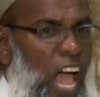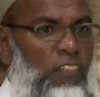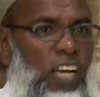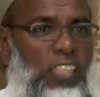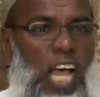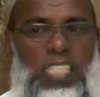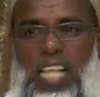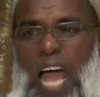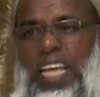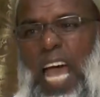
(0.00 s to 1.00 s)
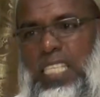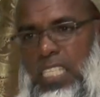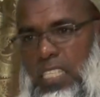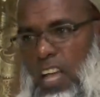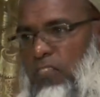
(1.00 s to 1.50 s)
never does a
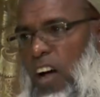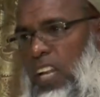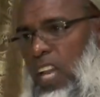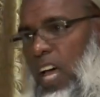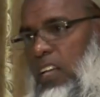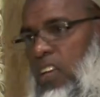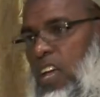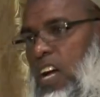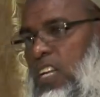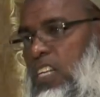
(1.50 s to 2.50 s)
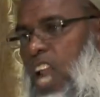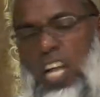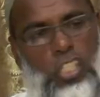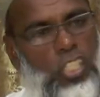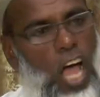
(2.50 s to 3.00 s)
guest of Allah
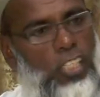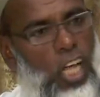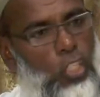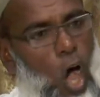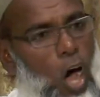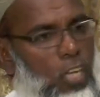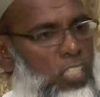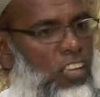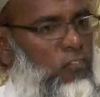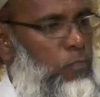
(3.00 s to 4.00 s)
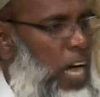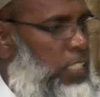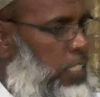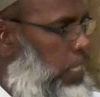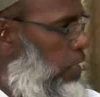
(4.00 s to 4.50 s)
knocks on the doors of mercy,